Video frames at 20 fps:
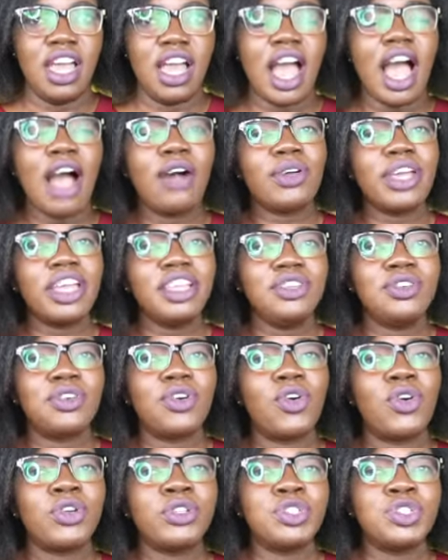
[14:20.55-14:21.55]
How can you
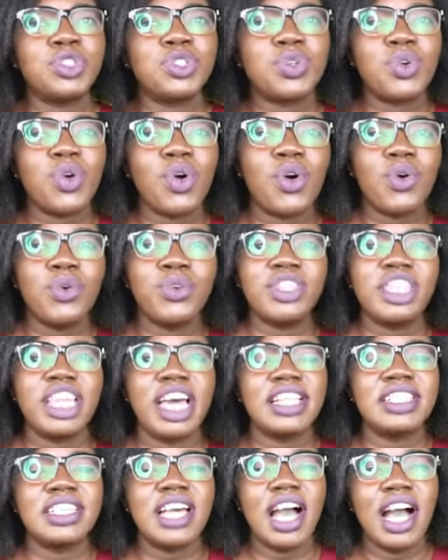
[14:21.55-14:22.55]
control
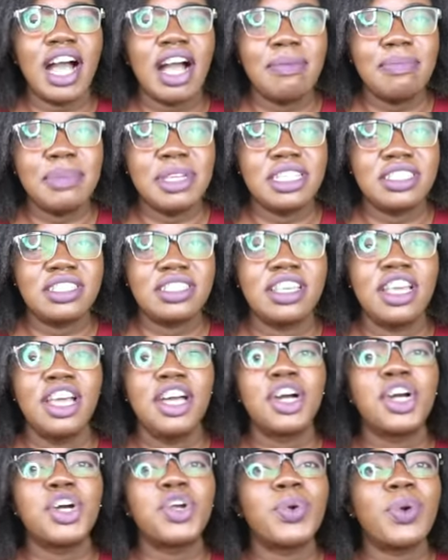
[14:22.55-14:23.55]
that habit
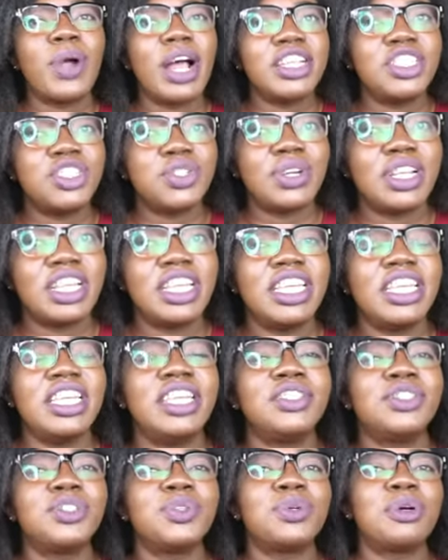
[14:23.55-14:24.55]
gradually
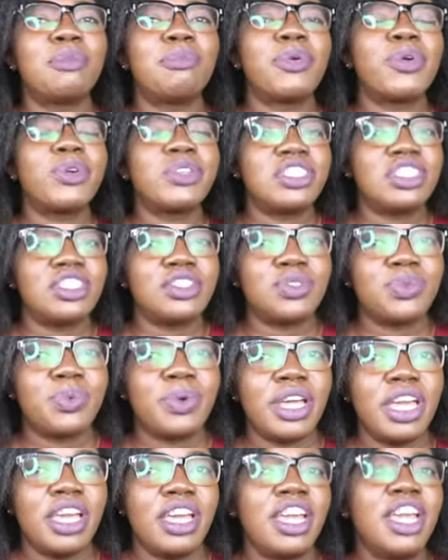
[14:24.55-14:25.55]
into a process
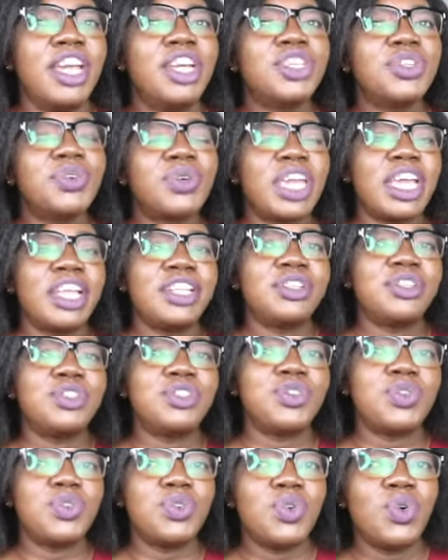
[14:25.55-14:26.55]
where you can
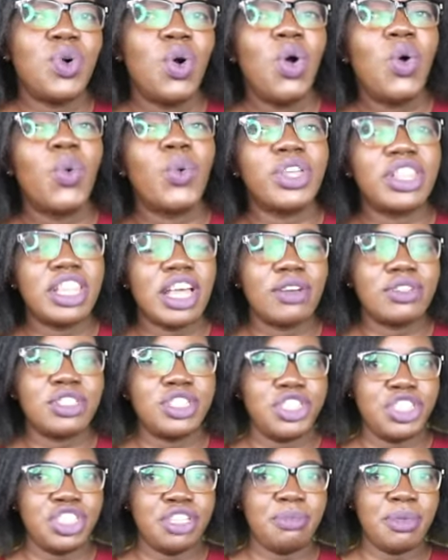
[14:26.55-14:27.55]
do without
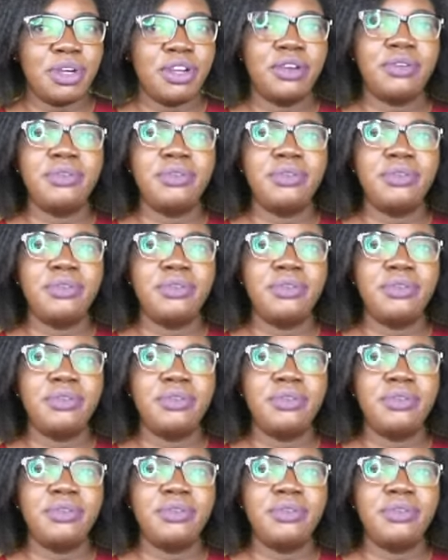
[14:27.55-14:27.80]
shima?